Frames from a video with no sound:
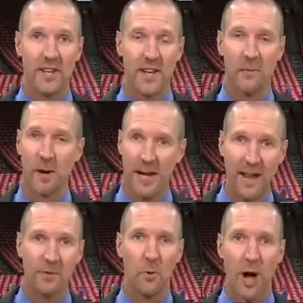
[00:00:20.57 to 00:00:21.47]
and we're going to
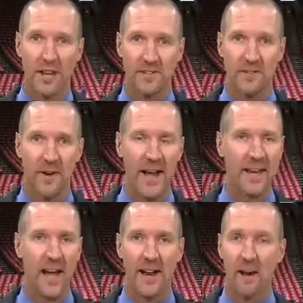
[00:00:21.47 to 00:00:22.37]
have to watch to find
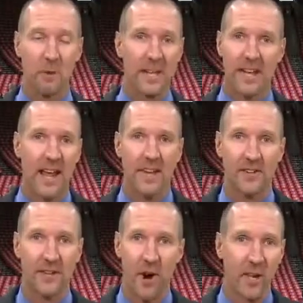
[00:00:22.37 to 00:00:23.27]
out. I really can't
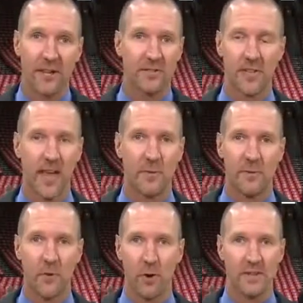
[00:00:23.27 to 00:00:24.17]
call it tonight
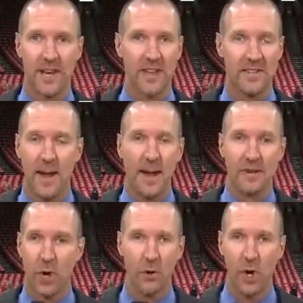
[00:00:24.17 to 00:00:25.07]
before tonight's game. I
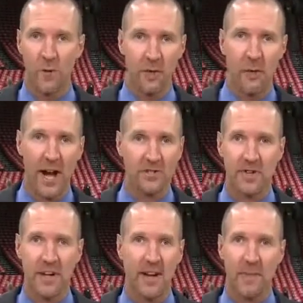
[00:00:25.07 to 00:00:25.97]
don't know if the Rockets
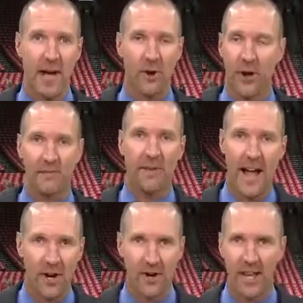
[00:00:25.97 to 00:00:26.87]
are going to come out on
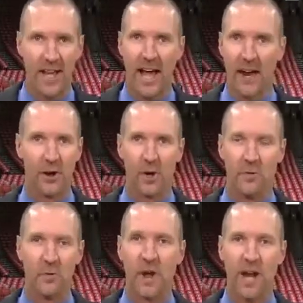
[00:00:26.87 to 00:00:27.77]
fire. I don't know
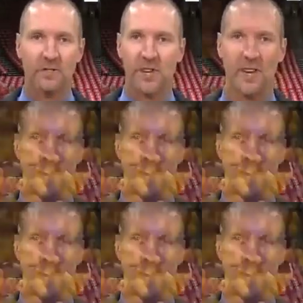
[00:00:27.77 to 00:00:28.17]
if the Rockets are going